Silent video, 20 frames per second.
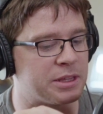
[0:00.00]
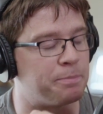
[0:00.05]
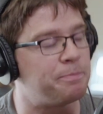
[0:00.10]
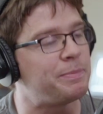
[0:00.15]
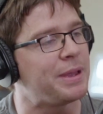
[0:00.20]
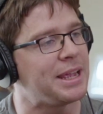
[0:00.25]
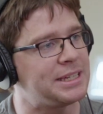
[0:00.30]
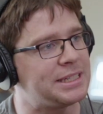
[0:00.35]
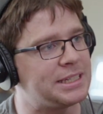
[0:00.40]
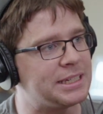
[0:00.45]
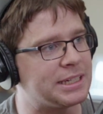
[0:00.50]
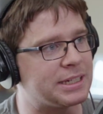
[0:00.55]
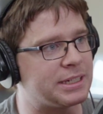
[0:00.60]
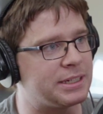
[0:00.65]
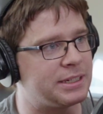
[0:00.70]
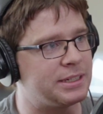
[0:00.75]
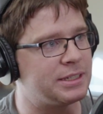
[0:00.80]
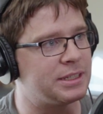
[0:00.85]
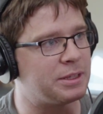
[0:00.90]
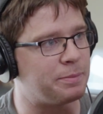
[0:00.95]

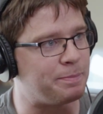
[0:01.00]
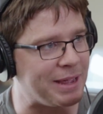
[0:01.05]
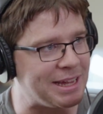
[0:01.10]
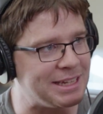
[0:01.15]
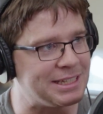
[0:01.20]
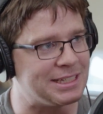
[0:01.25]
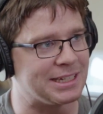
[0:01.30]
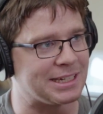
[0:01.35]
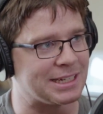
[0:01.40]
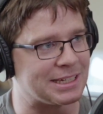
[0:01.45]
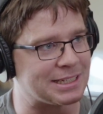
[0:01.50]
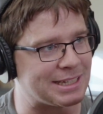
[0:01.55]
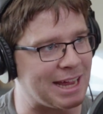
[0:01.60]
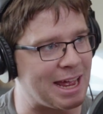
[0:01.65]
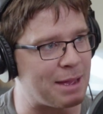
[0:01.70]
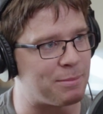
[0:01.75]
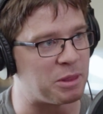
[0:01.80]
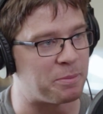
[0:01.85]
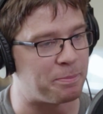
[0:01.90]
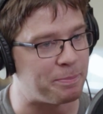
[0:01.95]
basic
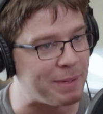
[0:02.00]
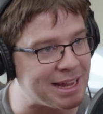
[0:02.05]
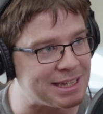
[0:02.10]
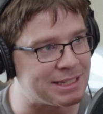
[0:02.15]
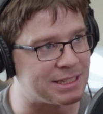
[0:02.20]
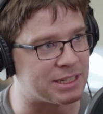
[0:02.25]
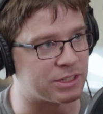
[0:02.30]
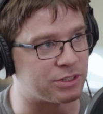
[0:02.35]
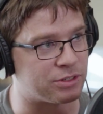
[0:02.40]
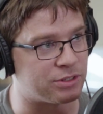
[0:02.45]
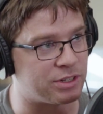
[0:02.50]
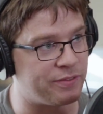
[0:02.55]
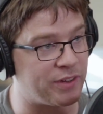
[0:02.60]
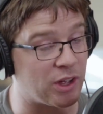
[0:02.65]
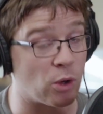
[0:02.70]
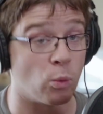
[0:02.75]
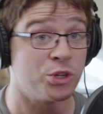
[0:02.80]
exam and the basic certificate,